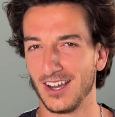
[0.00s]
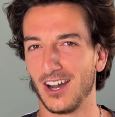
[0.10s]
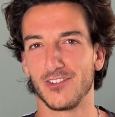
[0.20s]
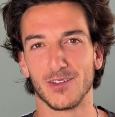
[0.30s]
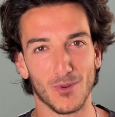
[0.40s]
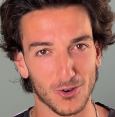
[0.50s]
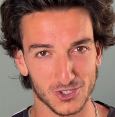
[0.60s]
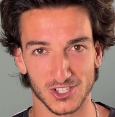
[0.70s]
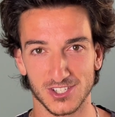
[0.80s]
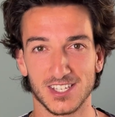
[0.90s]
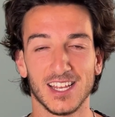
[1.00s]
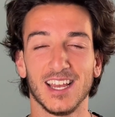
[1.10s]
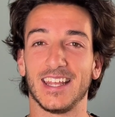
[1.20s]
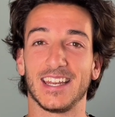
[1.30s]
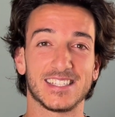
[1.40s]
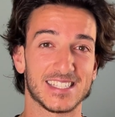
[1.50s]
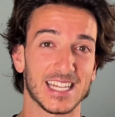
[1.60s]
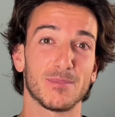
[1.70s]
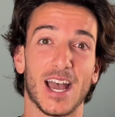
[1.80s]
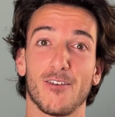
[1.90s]
of emotions that it
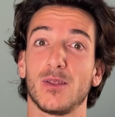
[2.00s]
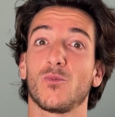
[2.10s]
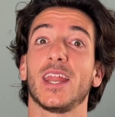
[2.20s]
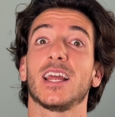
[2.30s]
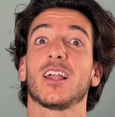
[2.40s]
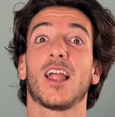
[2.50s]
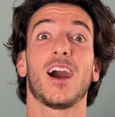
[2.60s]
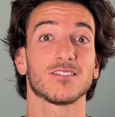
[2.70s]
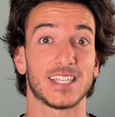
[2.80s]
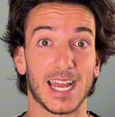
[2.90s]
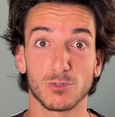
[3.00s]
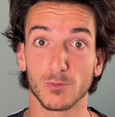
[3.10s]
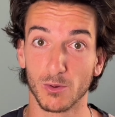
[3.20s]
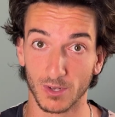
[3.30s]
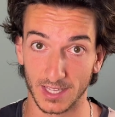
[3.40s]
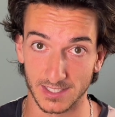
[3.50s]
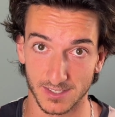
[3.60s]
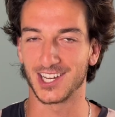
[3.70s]
seemed have been waiting a long time to be released.